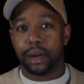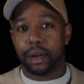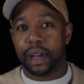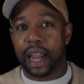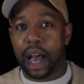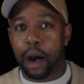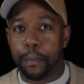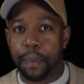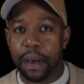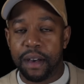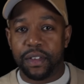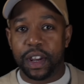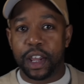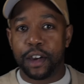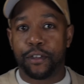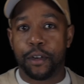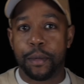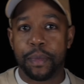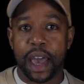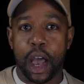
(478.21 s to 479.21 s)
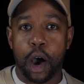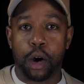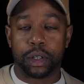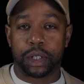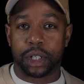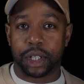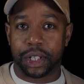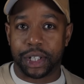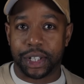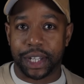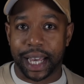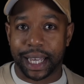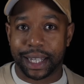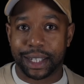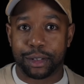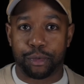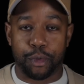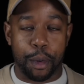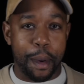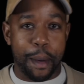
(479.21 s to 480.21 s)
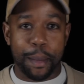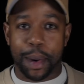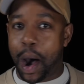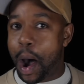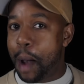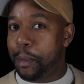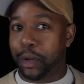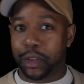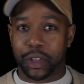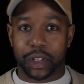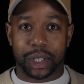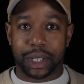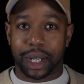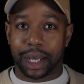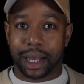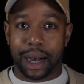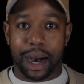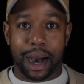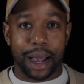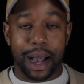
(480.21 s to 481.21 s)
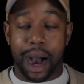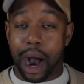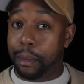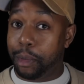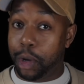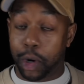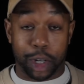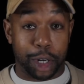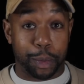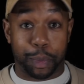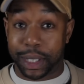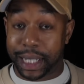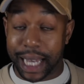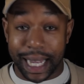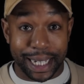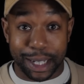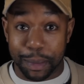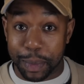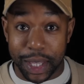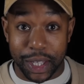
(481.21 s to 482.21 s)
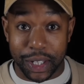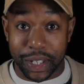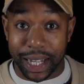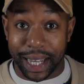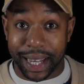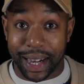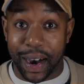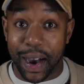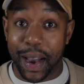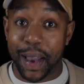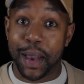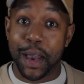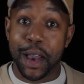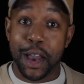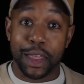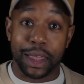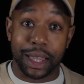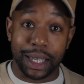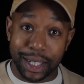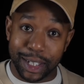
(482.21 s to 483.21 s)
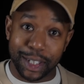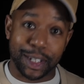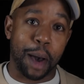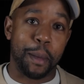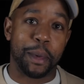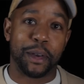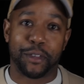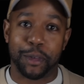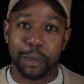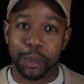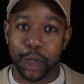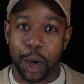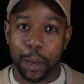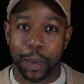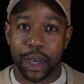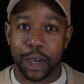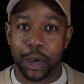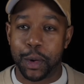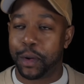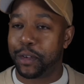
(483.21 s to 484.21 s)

Now, pivoting from there onto sticks, remember, I'm not the stick guy. I'm not going to pretend to be the stick guy. This is coming from Tommy, who